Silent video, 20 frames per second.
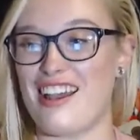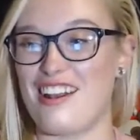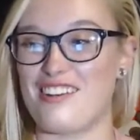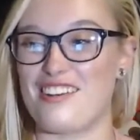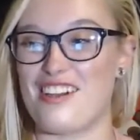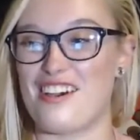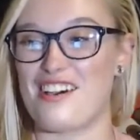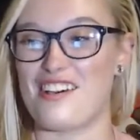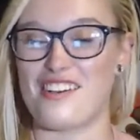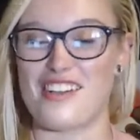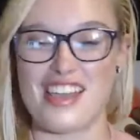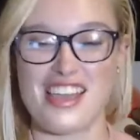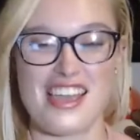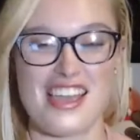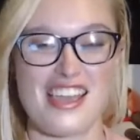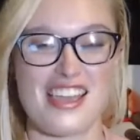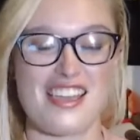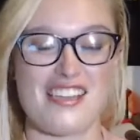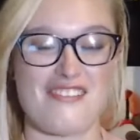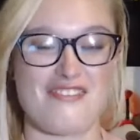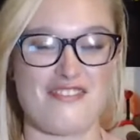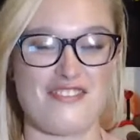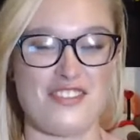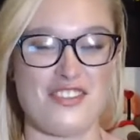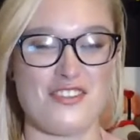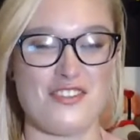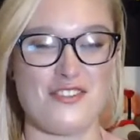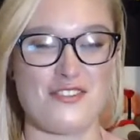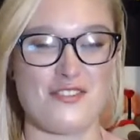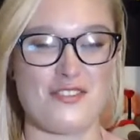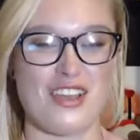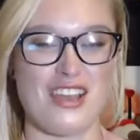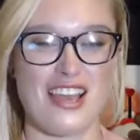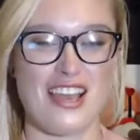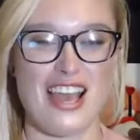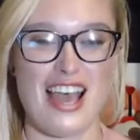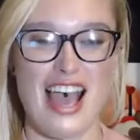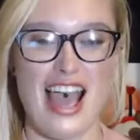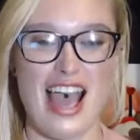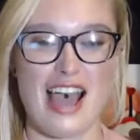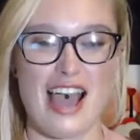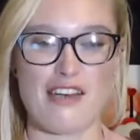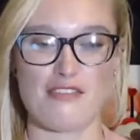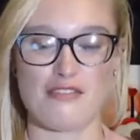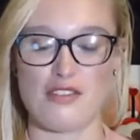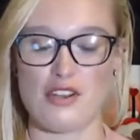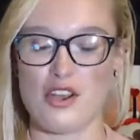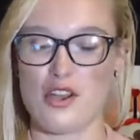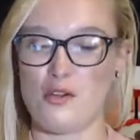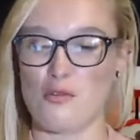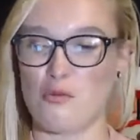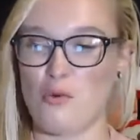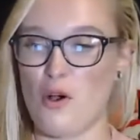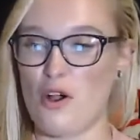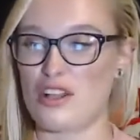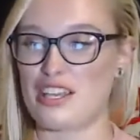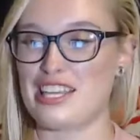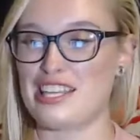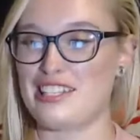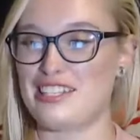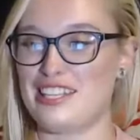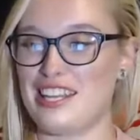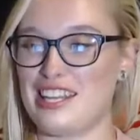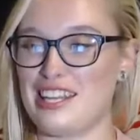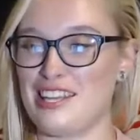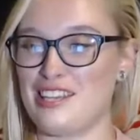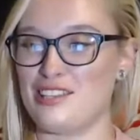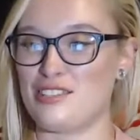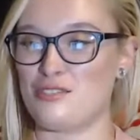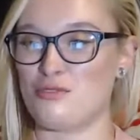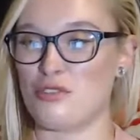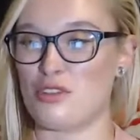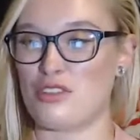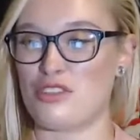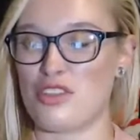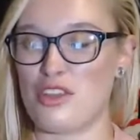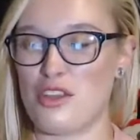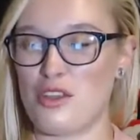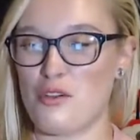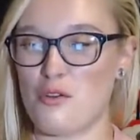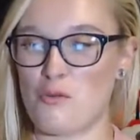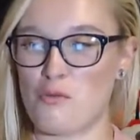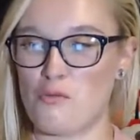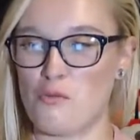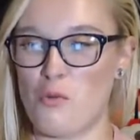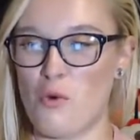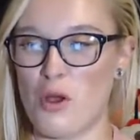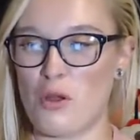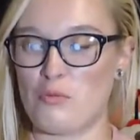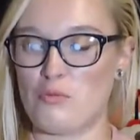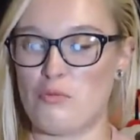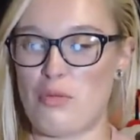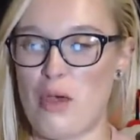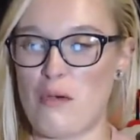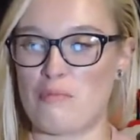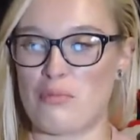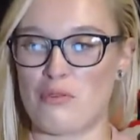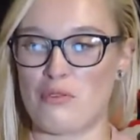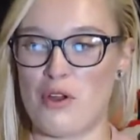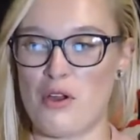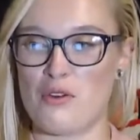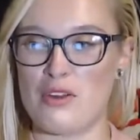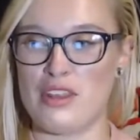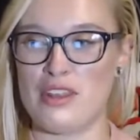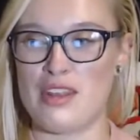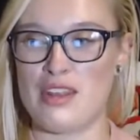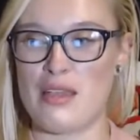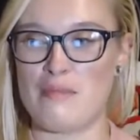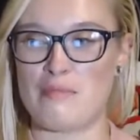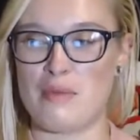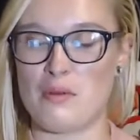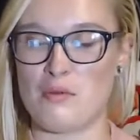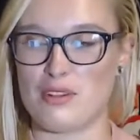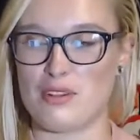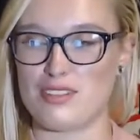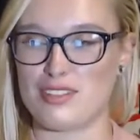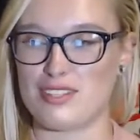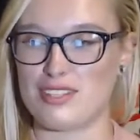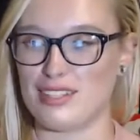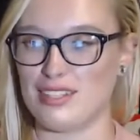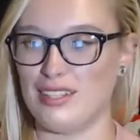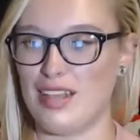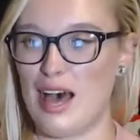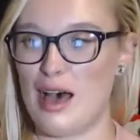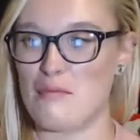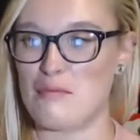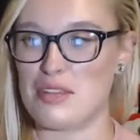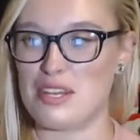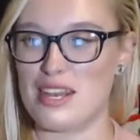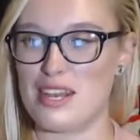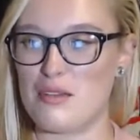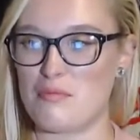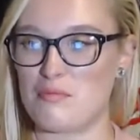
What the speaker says: I don't know if you have wonky titties with one pepperoni nip and one salami